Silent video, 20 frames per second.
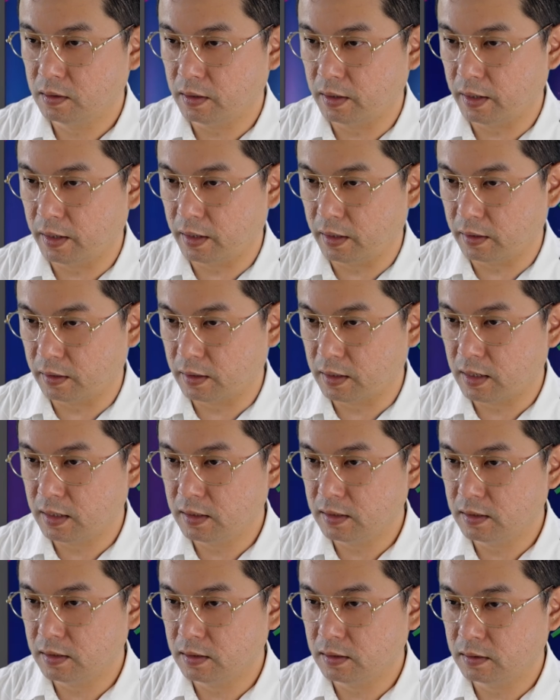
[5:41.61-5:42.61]
and
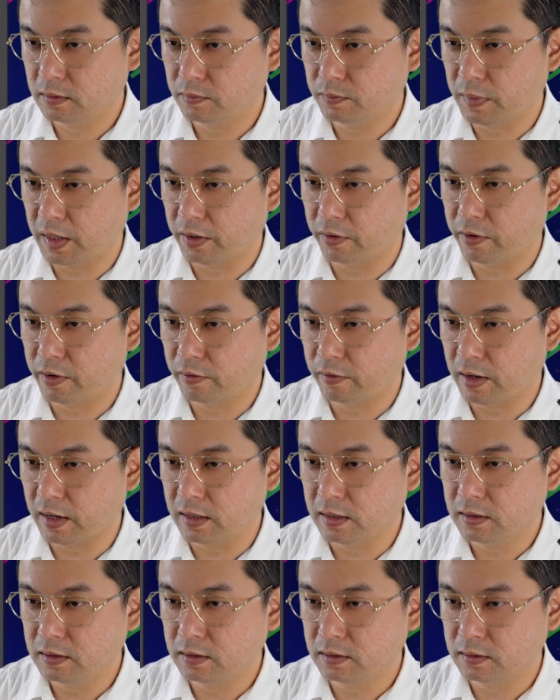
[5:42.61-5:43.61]
color, background
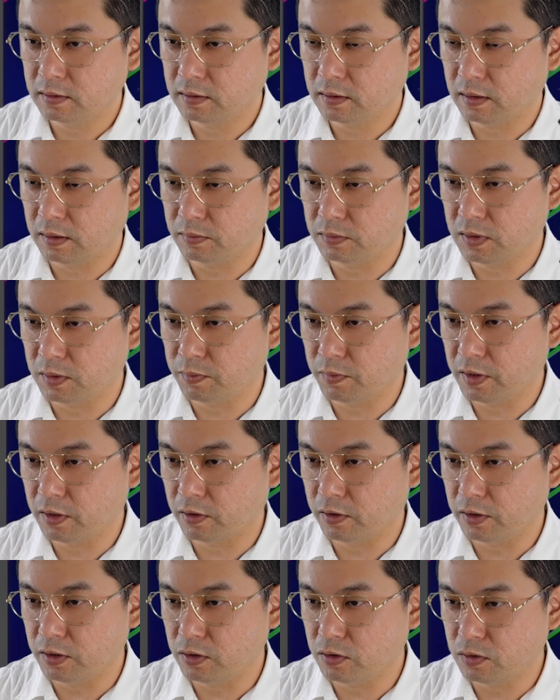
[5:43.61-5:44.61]
color, so we're
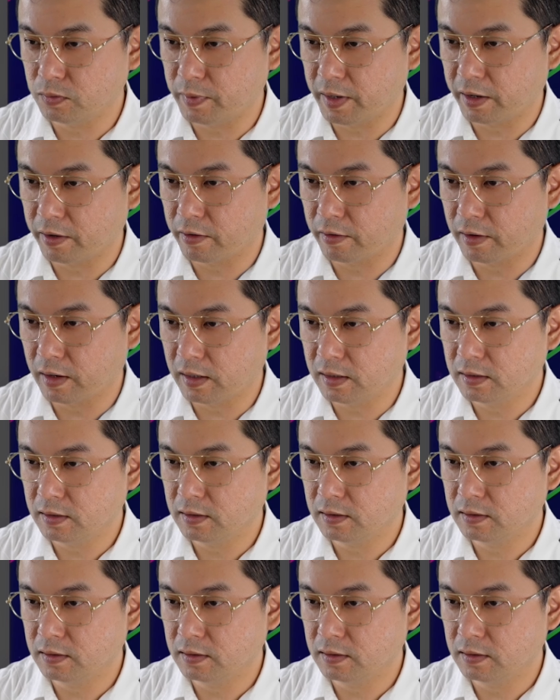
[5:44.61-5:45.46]
going to use background color.